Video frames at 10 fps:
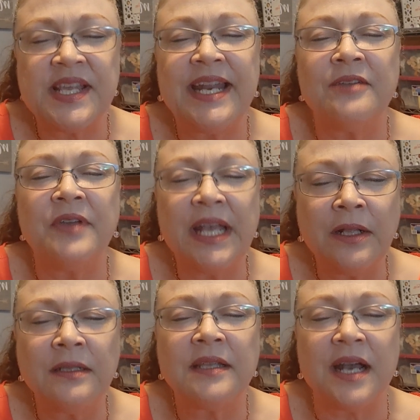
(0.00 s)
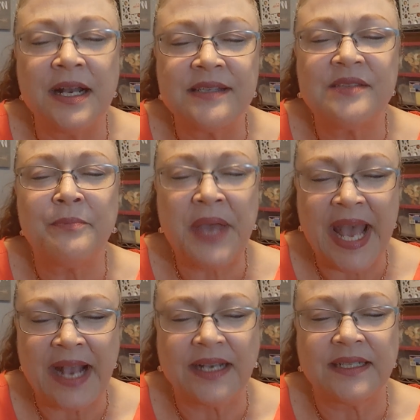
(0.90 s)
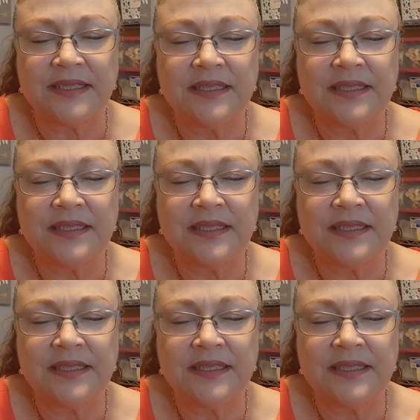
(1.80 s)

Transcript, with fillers: that have held us back.